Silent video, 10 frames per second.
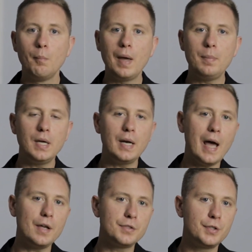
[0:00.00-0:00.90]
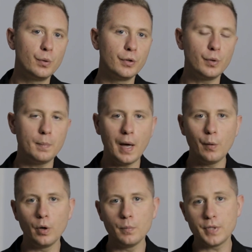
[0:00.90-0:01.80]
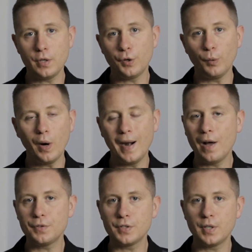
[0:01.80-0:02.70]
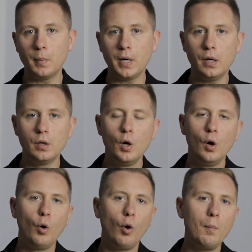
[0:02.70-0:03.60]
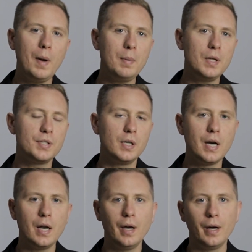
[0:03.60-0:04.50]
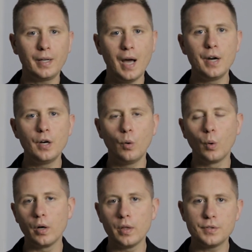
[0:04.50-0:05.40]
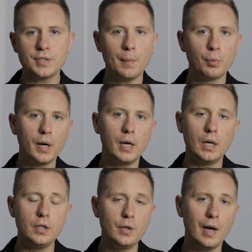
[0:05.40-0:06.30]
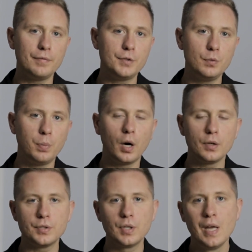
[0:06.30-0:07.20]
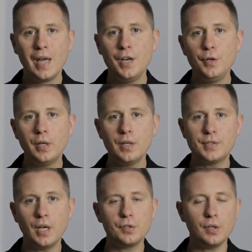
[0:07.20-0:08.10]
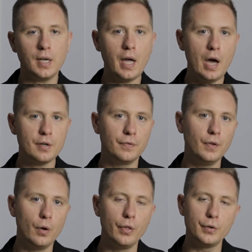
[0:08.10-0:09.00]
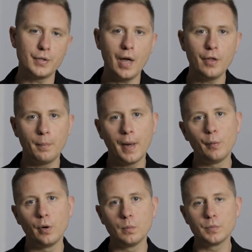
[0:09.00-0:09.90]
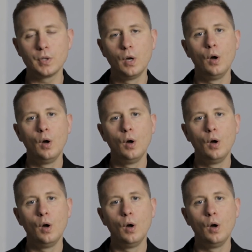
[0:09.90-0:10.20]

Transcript: Maybe it has 2 or 3 bedrooms that you can rent out to somebody, or maybe it's a condo where it's separated and you have 2 parts, and you can essentially cash flow those other bedrooms